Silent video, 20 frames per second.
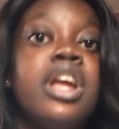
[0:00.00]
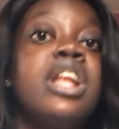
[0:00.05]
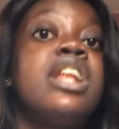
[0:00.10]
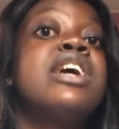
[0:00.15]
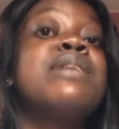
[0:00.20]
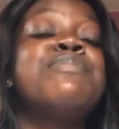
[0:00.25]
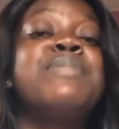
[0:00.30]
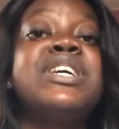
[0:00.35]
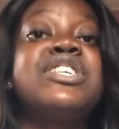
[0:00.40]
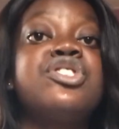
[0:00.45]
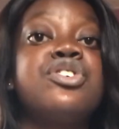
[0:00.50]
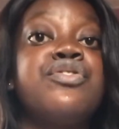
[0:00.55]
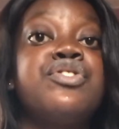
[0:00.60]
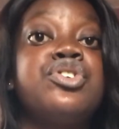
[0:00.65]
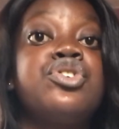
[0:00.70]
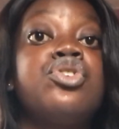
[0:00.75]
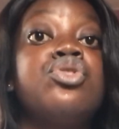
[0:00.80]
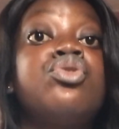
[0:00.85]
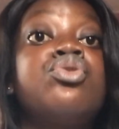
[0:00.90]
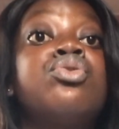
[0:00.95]
It makes your
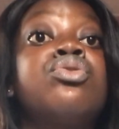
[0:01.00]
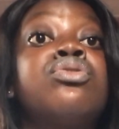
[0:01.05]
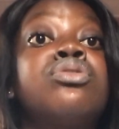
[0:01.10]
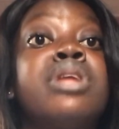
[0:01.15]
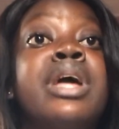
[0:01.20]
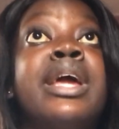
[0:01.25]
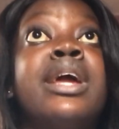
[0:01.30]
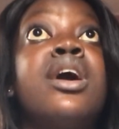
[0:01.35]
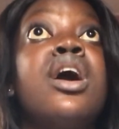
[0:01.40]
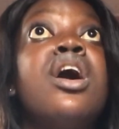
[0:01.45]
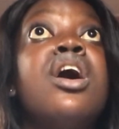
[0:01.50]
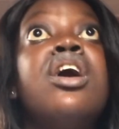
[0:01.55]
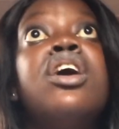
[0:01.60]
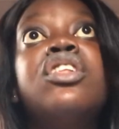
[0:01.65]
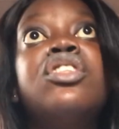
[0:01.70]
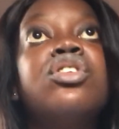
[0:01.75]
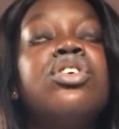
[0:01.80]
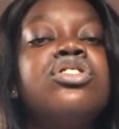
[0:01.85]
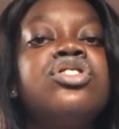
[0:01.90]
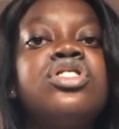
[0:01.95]
video look like
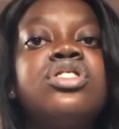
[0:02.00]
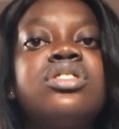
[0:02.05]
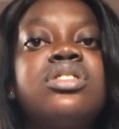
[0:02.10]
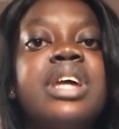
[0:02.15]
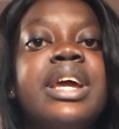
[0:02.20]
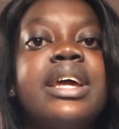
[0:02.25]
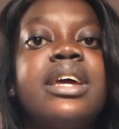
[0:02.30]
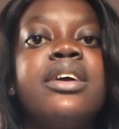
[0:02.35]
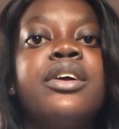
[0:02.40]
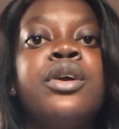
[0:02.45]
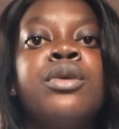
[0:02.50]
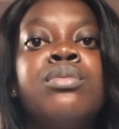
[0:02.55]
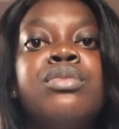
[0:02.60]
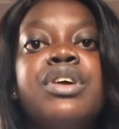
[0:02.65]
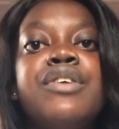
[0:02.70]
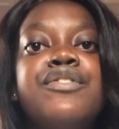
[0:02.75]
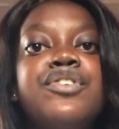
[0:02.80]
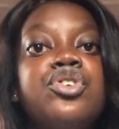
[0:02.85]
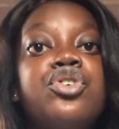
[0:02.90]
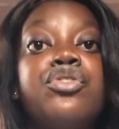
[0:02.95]
not just like a
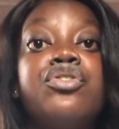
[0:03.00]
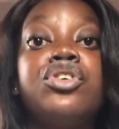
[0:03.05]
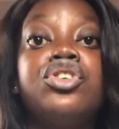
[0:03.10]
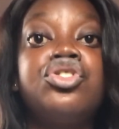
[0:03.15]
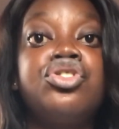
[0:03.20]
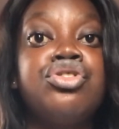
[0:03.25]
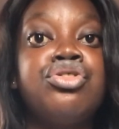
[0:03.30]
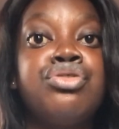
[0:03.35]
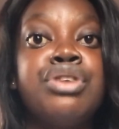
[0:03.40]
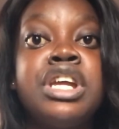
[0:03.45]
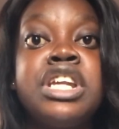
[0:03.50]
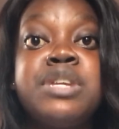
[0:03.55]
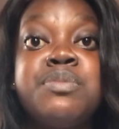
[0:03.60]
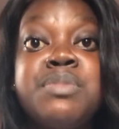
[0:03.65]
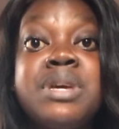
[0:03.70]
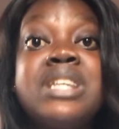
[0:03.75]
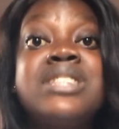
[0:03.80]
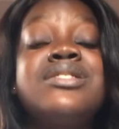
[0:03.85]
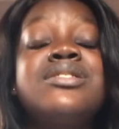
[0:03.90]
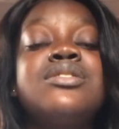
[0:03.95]
video for children. It
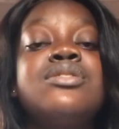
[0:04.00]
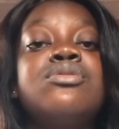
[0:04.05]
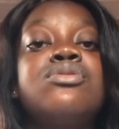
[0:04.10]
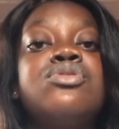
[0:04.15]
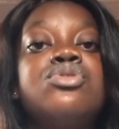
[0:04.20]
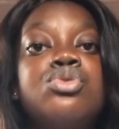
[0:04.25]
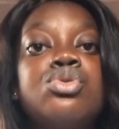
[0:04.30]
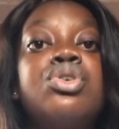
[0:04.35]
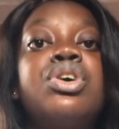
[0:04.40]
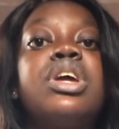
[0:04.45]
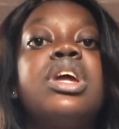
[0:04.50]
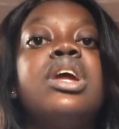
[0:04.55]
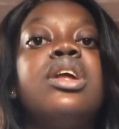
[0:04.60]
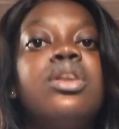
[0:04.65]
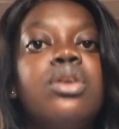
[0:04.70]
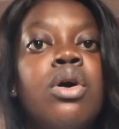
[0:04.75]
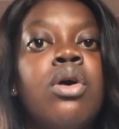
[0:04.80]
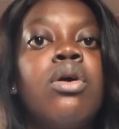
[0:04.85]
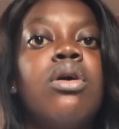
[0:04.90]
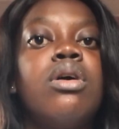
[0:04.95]
makes you look
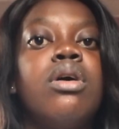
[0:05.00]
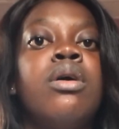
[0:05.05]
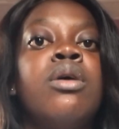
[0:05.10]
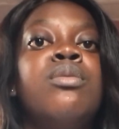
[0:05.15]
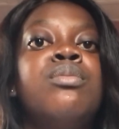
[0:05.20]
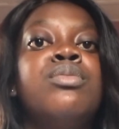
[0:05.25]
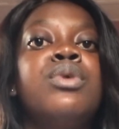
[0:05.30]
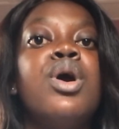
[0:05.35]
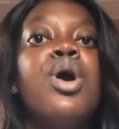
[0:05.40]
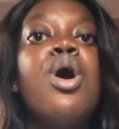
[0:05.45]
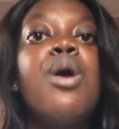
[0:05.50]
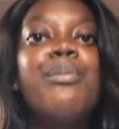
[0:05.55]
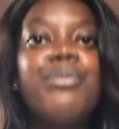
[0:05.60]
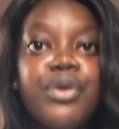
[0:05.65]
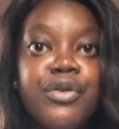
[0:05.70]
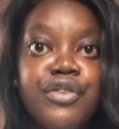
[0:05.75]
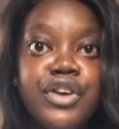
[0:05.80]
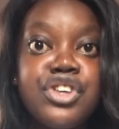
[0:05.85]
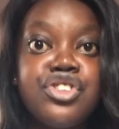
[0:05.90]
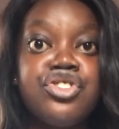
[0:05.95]
a lot
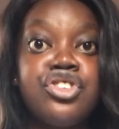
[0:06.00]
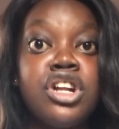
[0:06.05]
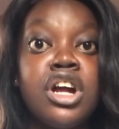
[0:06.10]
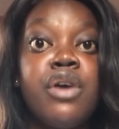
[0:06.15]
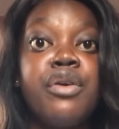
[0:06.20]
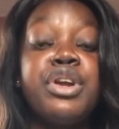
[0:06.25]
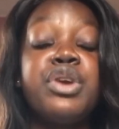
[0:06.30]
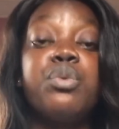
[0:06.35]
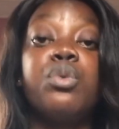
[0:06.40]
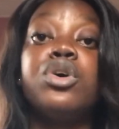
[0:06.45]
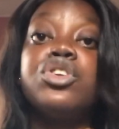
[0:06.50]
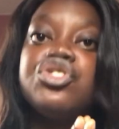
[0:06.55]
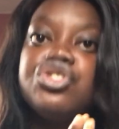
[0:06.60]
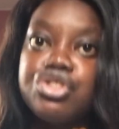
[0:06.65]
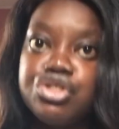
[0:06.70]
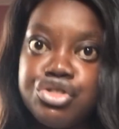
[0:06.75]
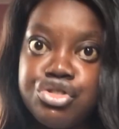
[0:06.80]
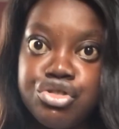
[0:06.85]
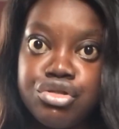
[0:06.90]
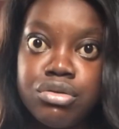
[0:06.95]
professional in what
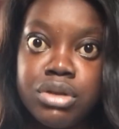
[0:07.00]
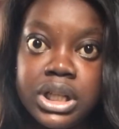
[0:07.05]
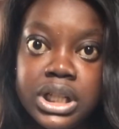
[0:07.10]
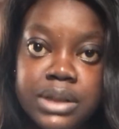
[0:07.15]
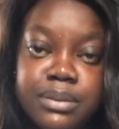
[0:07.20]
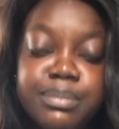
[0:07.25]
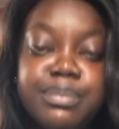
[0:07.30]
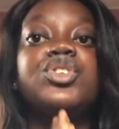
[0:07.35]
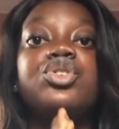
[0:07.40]
you're doing.